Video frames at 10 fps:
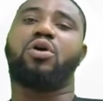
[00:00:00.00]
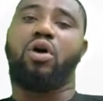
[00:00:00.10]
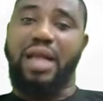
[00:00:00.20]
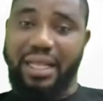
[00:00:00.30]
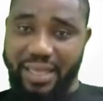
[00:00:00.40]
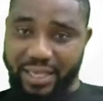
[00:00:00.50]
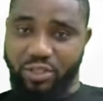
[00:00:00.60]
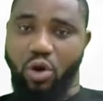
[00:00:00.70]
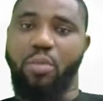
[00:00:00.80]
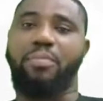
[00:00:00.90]
or that
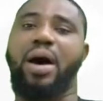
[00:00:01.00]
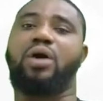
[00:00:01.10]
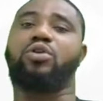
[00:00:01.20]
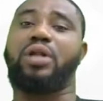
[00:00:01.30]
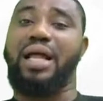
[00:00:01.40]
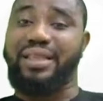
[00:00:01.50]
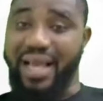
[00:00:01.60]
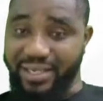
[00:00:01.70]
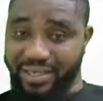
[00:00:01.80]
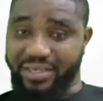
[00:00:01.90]
test compound or that
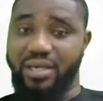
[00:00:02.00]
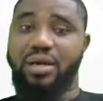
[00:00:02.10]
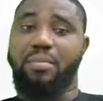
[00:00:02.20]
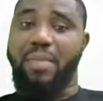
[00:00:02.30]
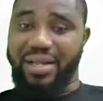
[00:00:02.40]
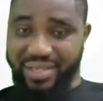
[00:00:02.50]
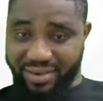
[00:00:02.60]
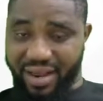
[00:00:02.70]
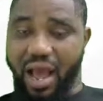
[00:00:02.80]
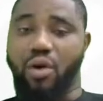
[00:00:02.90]
test
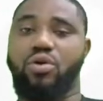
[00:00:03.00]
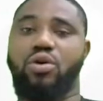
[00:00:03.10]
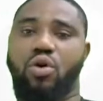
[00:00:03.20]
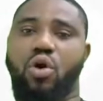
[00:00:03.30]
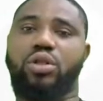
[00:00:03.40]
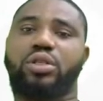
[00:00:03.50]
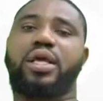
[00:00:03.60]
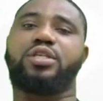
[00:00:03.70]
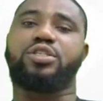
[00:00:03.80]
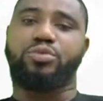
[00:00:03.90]
material
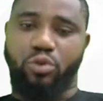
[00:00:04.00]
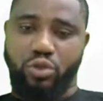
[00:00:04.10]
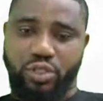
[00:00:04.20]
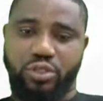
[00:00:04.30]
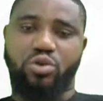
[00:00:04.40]
contains protein.